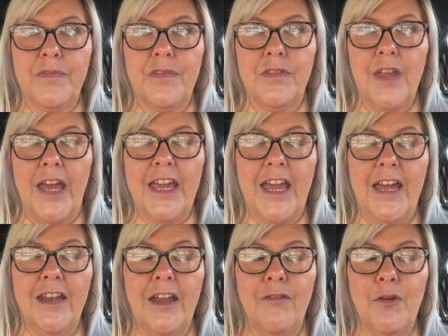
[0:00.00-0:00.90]
I
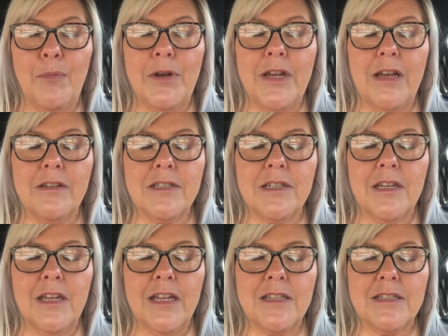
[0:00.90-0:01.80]
can't ever pronounce
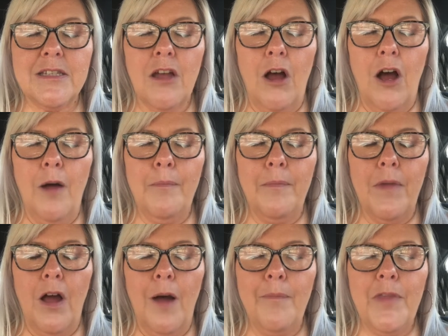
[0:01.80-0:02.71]
it. It's
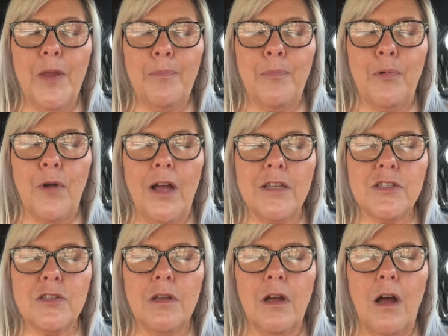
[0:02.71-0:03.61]

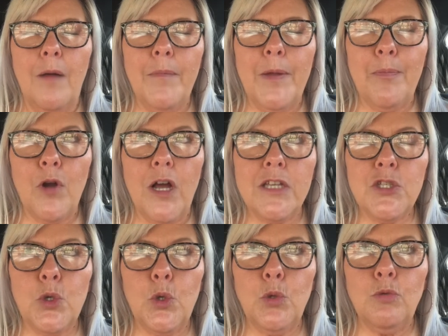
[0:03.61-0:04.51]

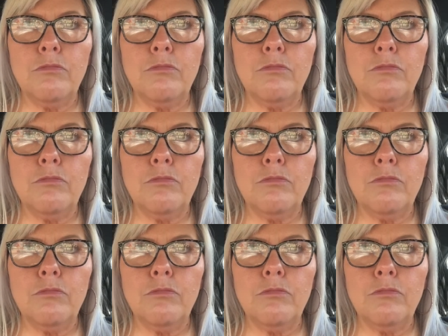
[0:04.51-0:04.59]
omeprazole.